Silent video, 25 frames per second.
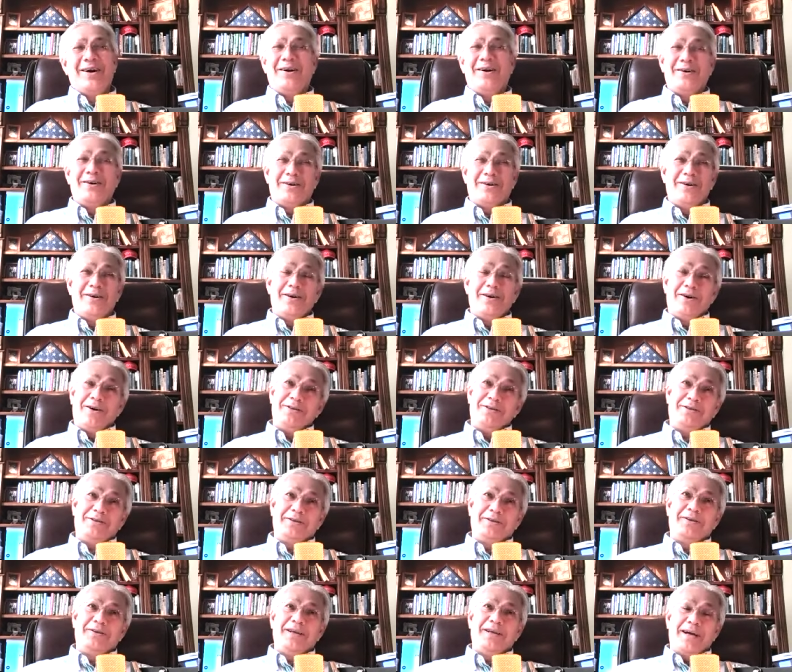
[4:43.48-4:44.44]
are, are
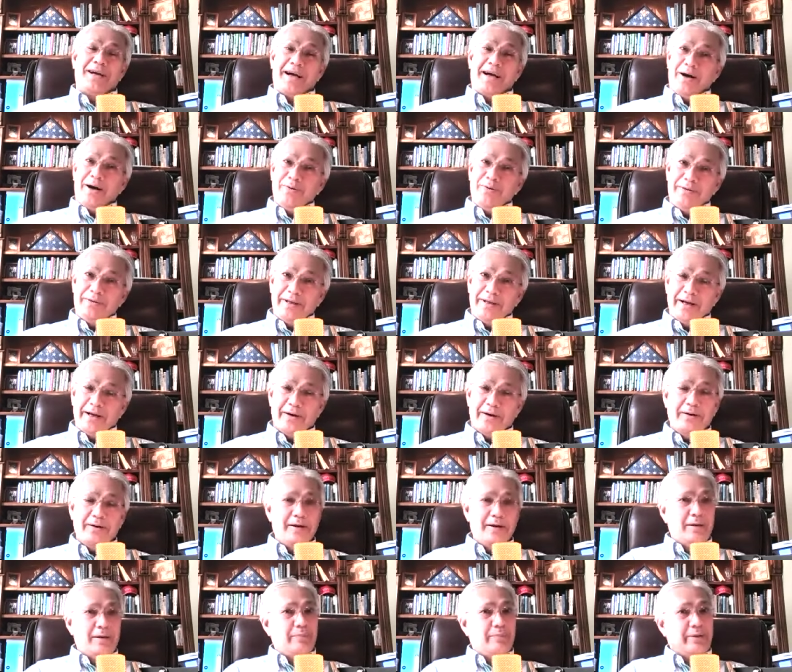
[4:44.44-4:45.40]
still out
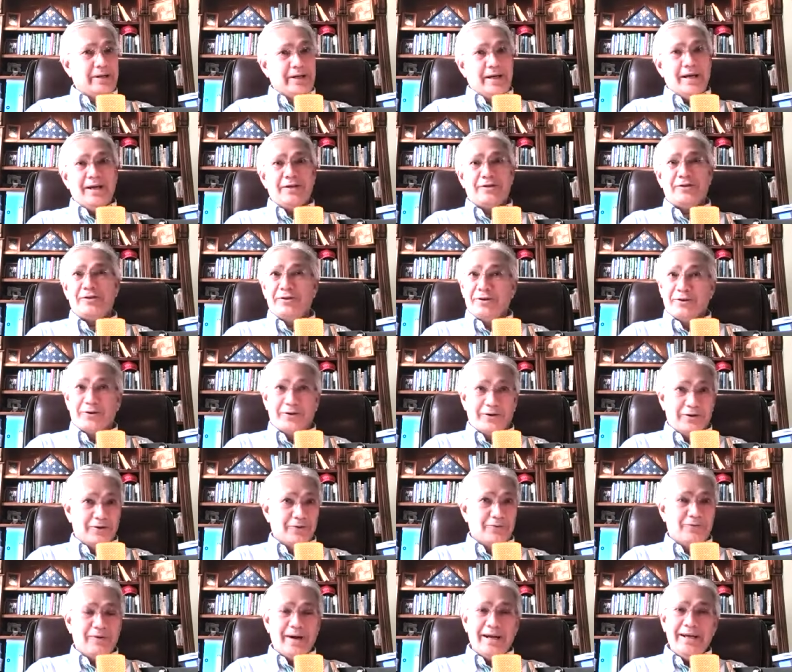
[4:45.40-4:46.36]
there. But yes, you're,
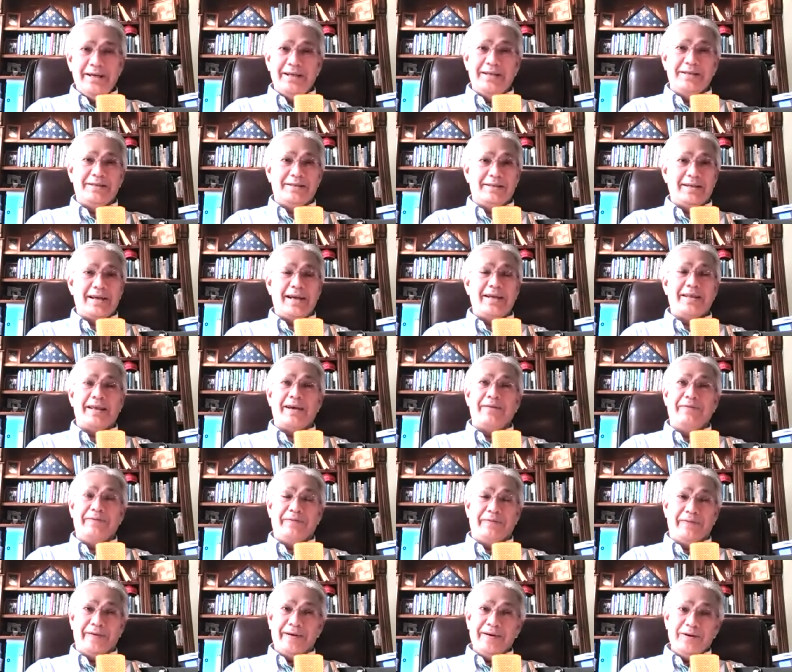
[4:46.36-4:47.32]
you're right in saying that
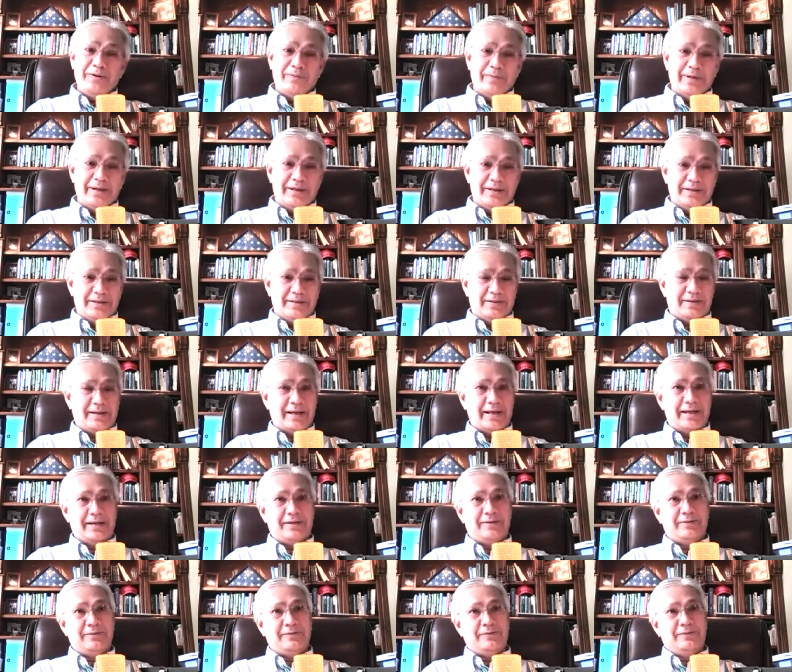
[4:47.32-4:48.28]
Fetterman is
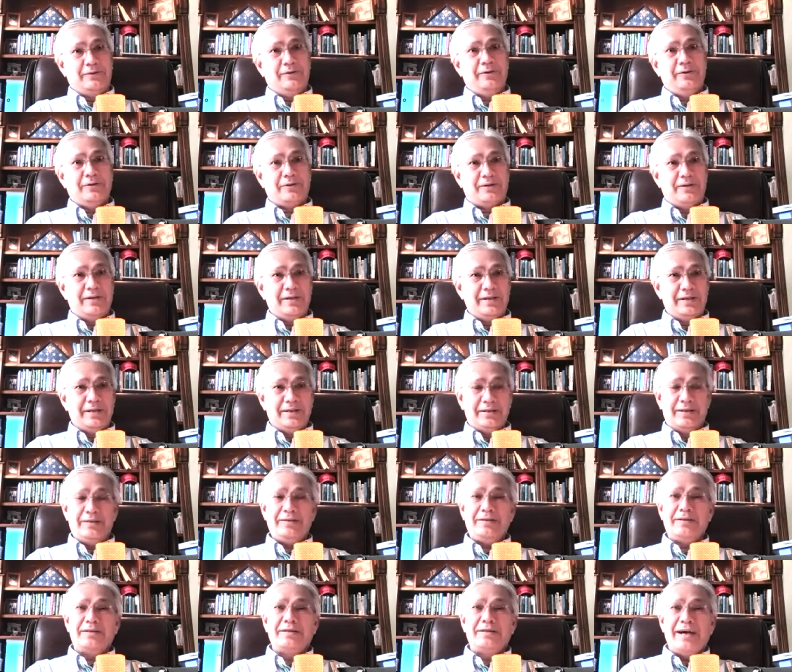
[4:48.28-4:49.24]
like, look,
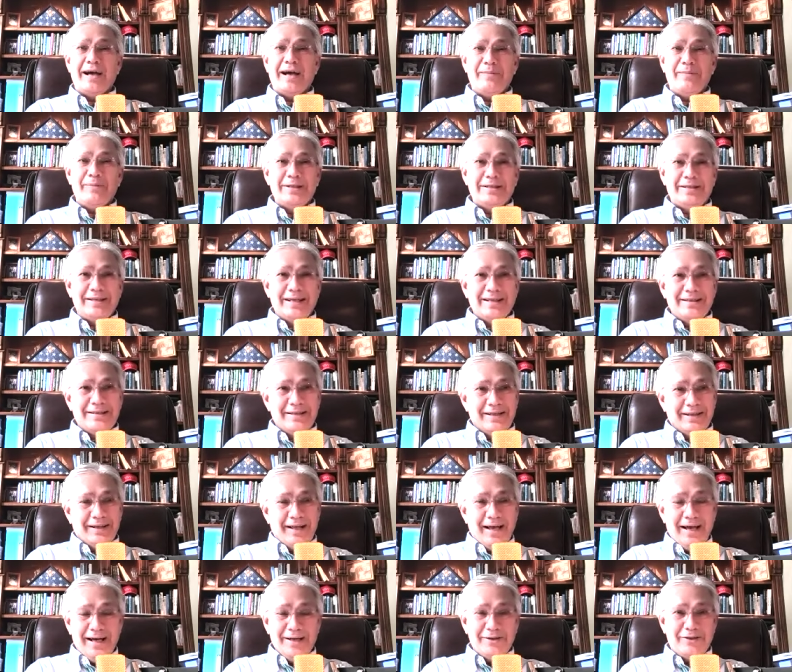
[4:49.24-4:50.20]
this is common sense
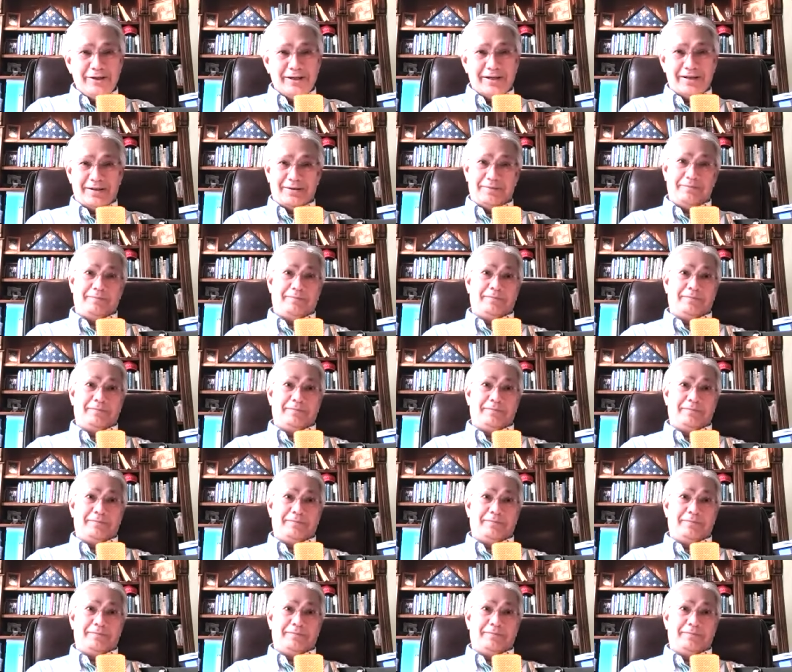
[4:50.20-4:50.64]
and logic.